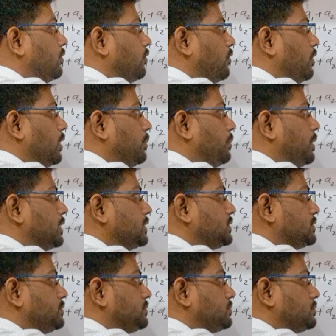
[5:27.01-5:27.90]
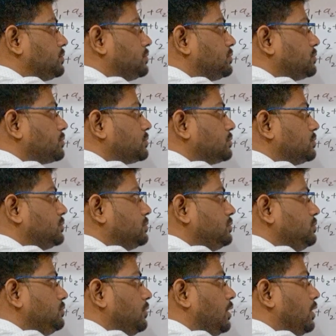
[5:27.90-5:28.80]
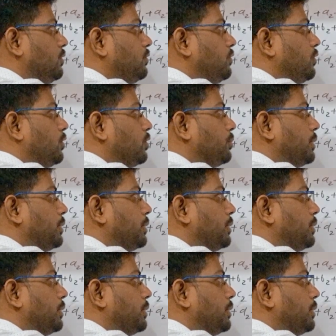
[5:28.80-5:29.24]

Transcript: 1 plus 4